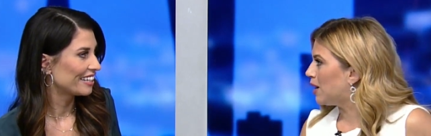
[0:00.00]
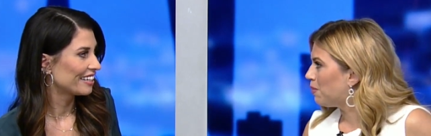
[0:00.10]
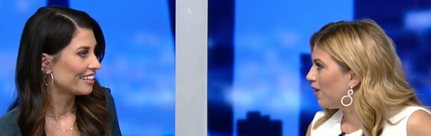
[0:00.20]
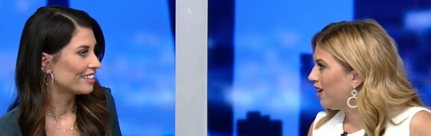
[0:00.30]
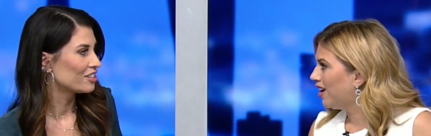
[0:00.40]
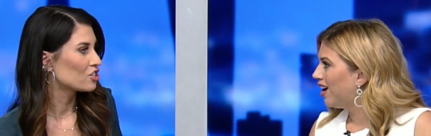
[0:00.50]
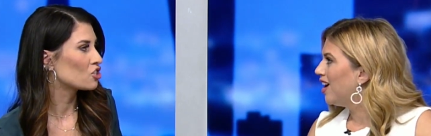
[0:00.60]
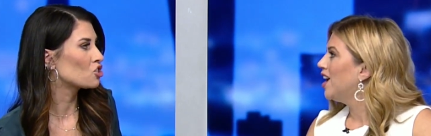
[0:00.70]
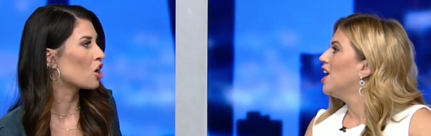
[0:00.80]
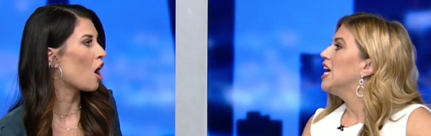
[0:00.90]
Speaker 1: diaper.
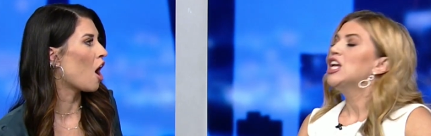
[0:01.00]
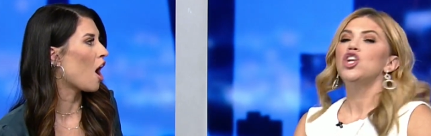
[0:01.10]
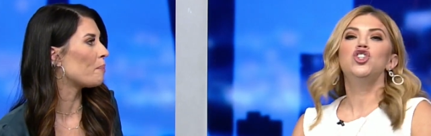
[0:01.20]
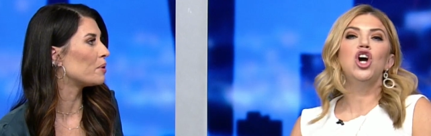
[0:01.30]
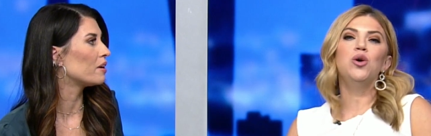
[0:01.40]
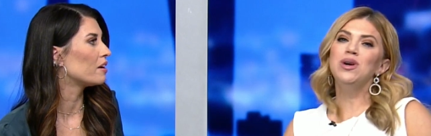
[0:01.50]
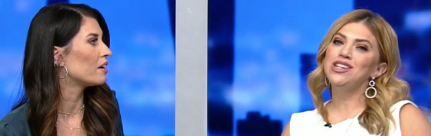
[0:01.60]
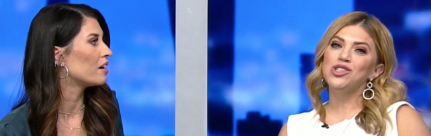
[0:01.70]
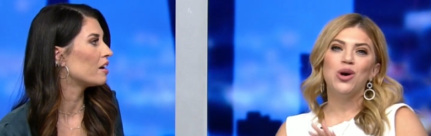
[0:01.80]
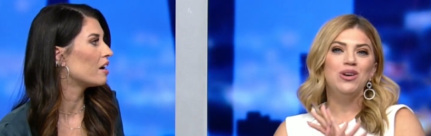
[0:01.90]
Stop. No one
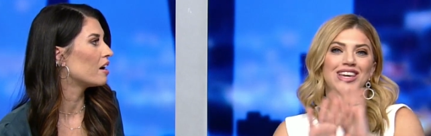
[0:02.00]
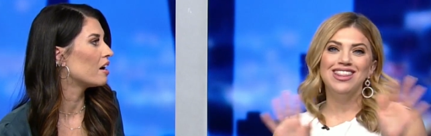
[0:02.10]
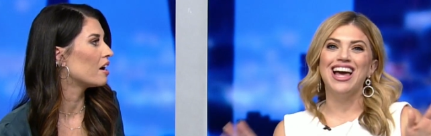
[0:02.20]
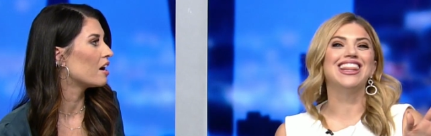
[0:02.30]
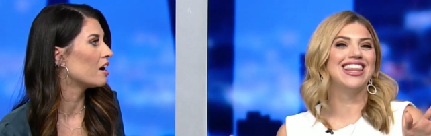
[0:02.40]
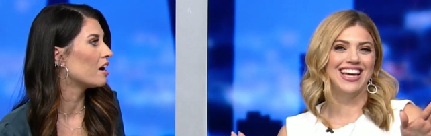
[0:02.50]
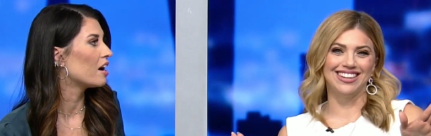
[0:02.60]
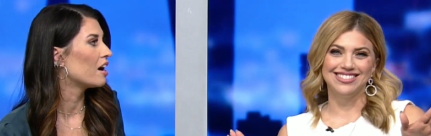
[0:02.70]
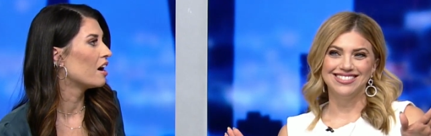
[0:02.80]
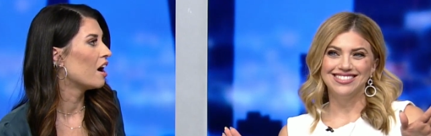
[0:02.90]
is going in that thing.
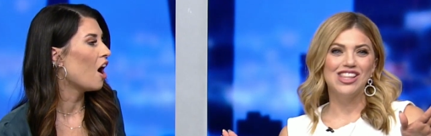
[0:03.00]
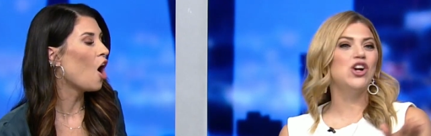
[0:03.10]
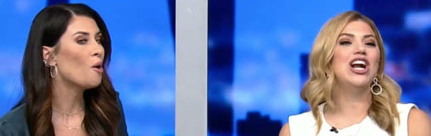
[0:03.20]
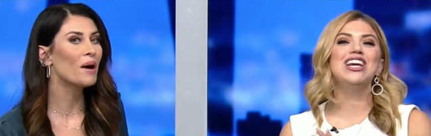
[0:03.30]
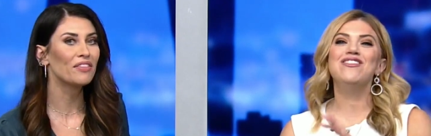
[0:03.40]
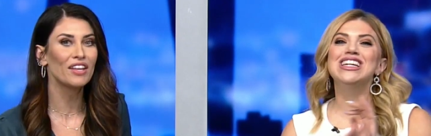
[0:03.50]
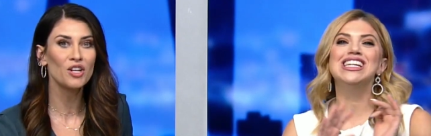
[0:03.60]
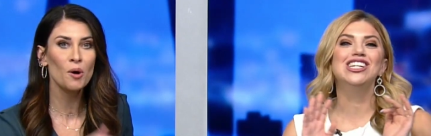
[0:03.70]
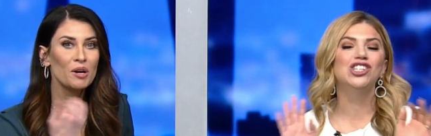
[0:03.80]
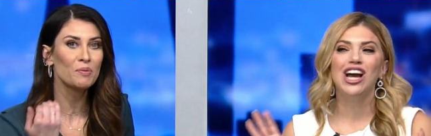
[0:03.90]
They're oh not even
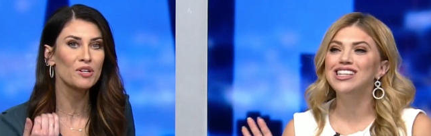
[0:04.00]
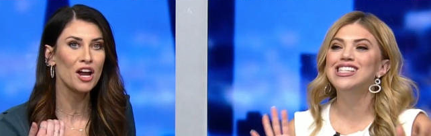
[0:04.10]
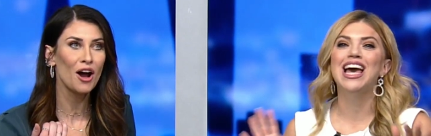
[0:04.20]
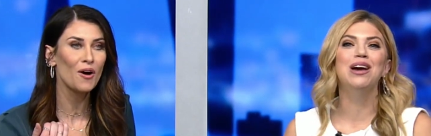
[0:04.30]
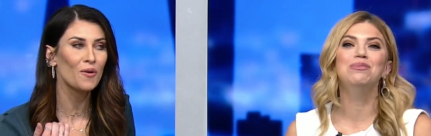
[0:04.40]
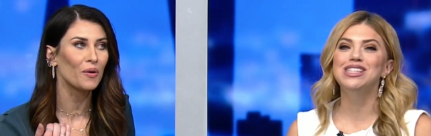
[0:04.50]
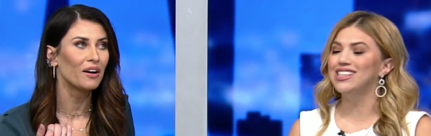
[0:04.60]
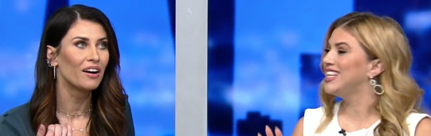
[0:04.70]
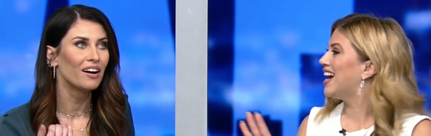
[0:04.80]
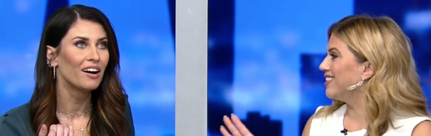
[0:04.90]
going to attempt.
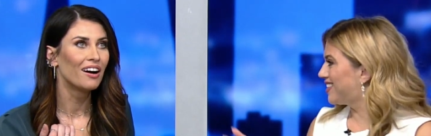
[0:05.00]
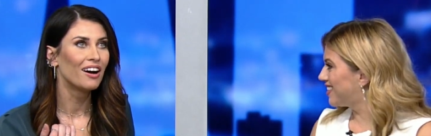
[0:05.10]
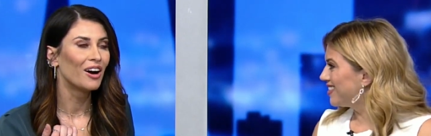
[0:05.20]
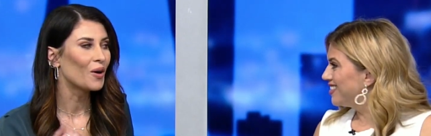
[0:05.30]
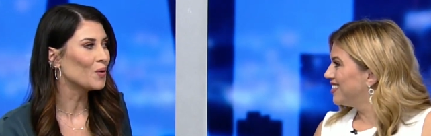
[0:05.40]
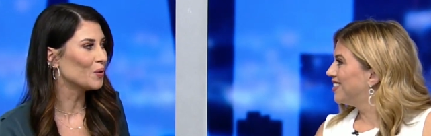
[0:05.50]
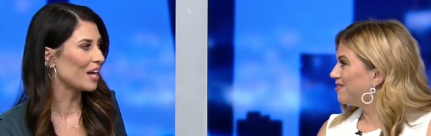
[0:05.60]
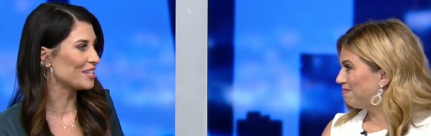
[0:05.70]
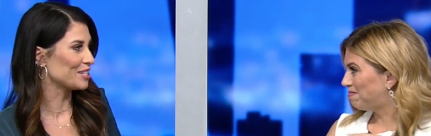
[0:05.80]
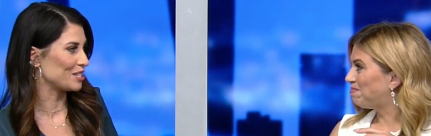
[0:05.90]
Know. Yes. Oh,
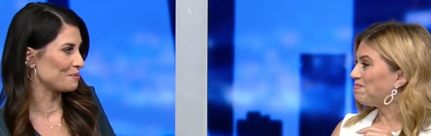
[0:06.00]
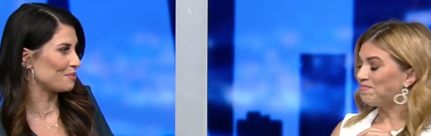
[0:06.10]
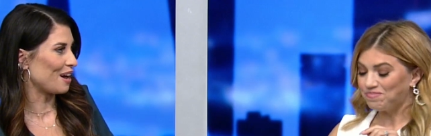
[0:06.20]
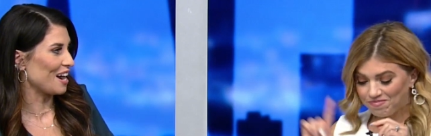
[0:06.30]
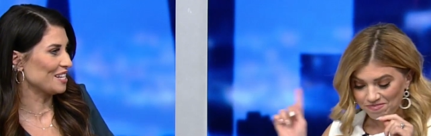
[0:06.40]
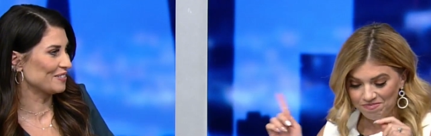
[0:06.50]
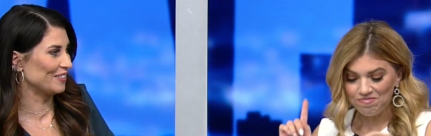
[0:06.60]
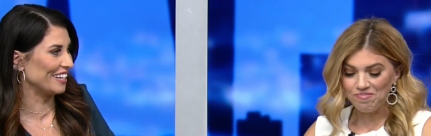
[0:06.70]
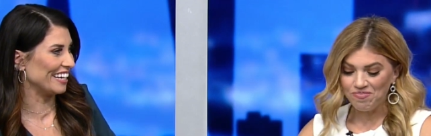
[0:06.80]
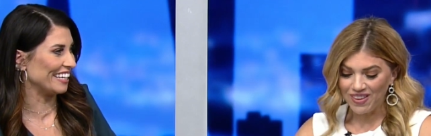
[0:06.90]
that's
Speaker 2: a surprise one.
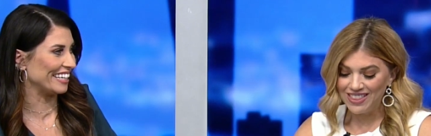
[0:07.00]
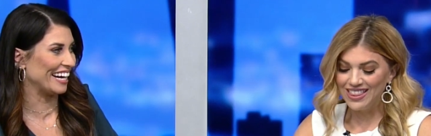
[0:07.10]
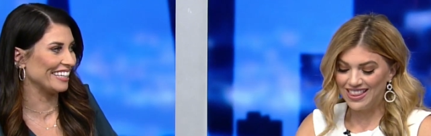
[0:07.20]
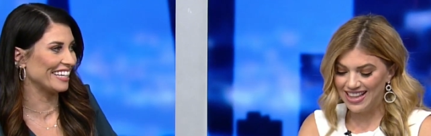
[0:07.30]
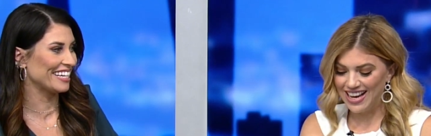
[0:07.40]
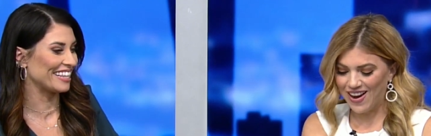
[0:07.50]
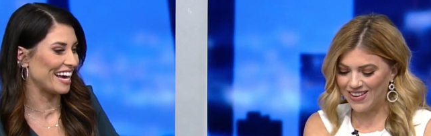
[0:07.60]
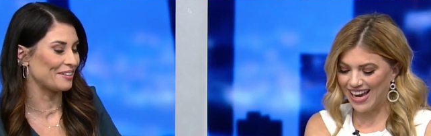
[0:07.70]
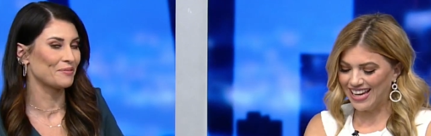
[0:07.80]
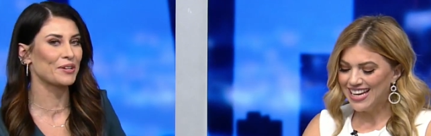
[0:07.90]
I like that.
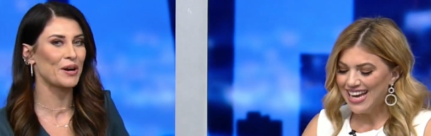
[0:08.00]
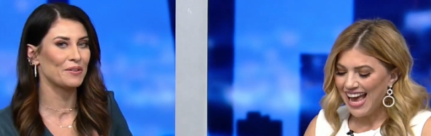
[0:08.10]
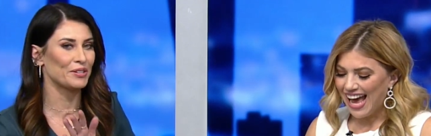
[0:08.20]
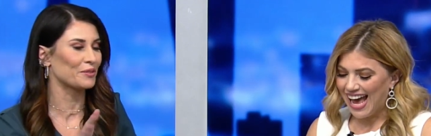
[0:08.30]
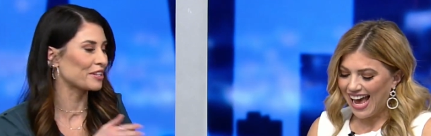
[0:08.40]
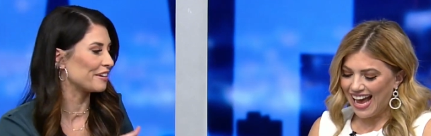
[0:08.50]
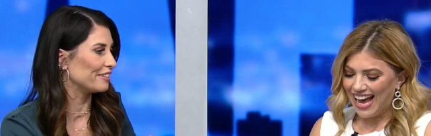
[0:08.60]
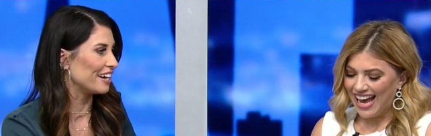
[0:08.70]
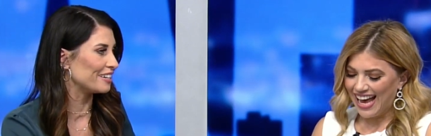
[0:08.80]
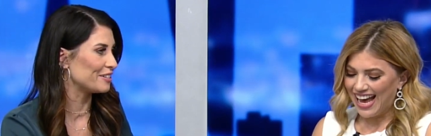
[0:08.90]
Okay. We're going to North
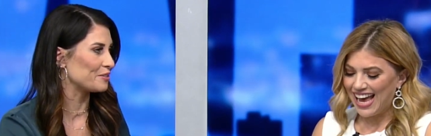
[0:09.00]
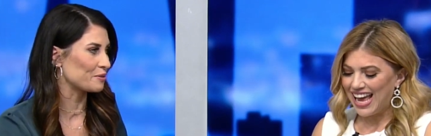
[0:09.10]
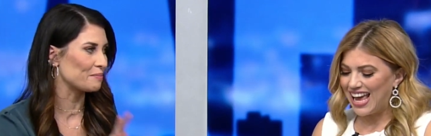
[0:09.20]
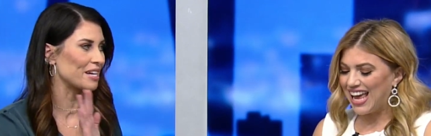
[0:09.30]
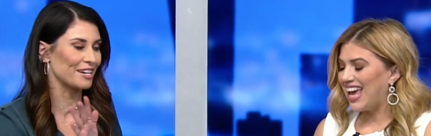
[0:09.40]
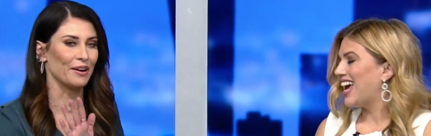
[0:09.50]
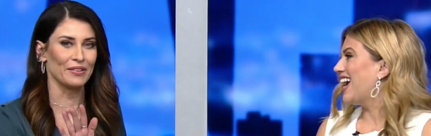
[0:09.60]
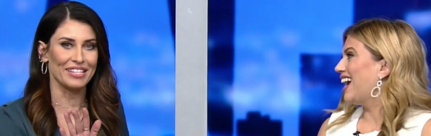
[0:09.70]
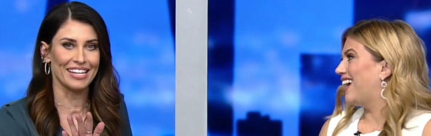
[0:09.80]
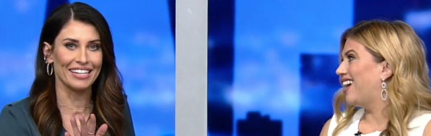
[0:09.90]
Carolina too, so I'm taking all
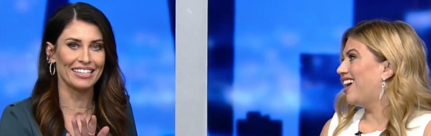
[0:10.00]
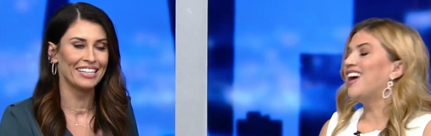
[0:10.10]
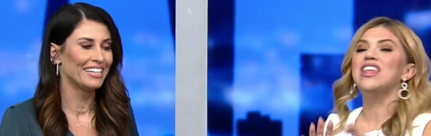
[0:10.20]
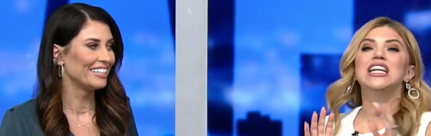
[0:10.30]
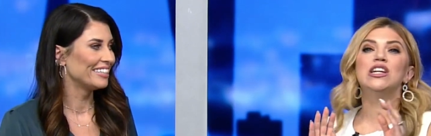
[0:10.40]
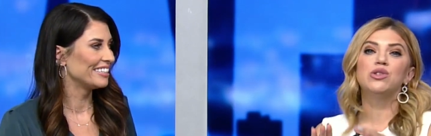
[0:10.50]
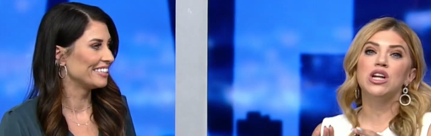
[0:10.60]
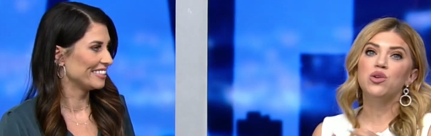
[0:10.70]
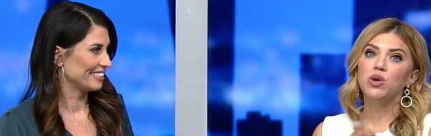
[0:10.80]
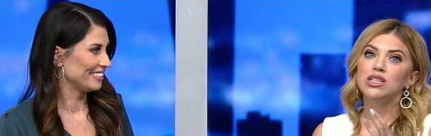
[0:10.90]
these in.
Speaker 1: And then here's
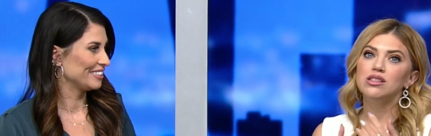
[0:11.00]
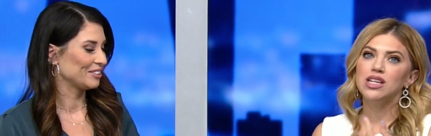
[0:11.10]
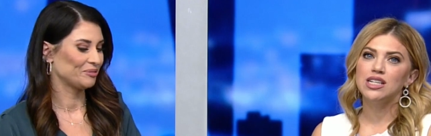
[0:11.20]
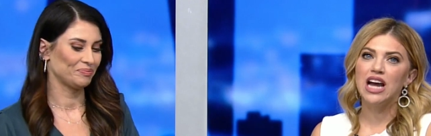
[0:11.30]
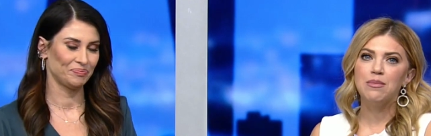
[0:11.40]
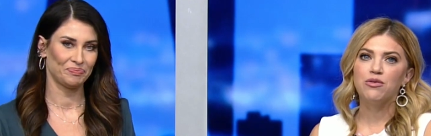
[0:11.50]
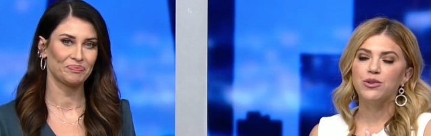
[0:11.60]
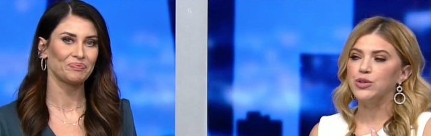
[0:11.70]
another one, set a timer for